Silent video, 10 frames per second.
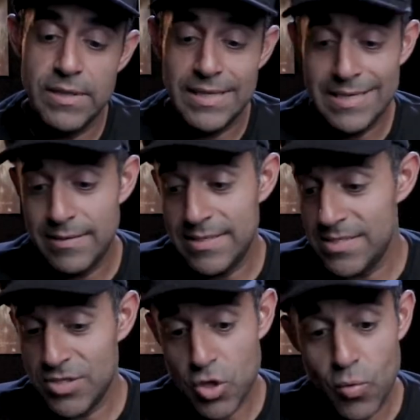this
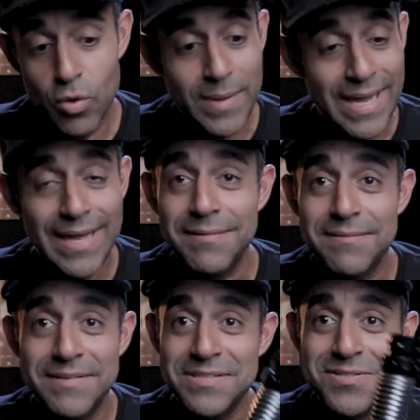is cool, man.
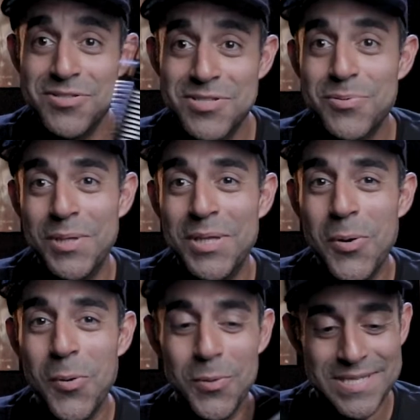This is just really cool.